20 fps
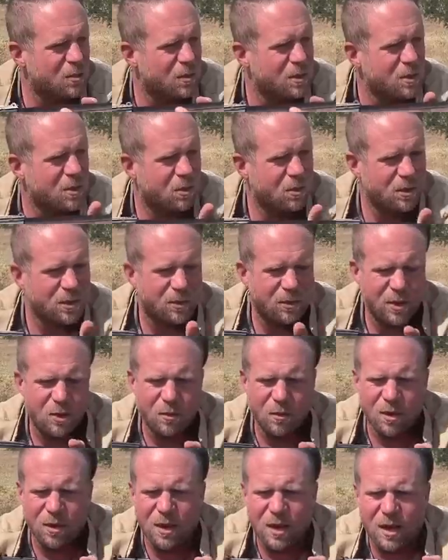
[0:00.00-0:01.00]
a result,
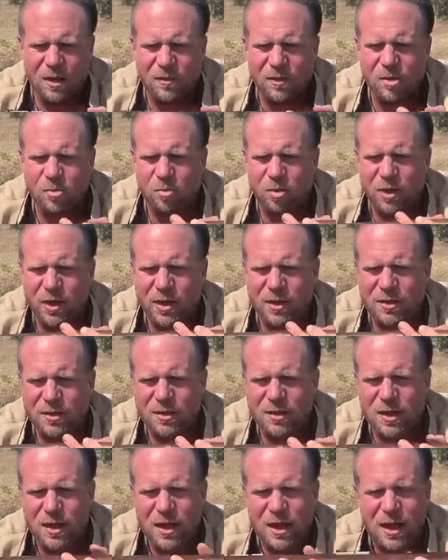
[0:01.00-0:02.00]
there were a lot of
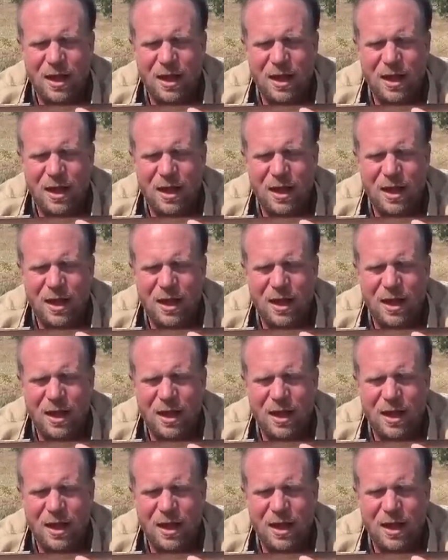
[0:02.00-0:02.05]
complaints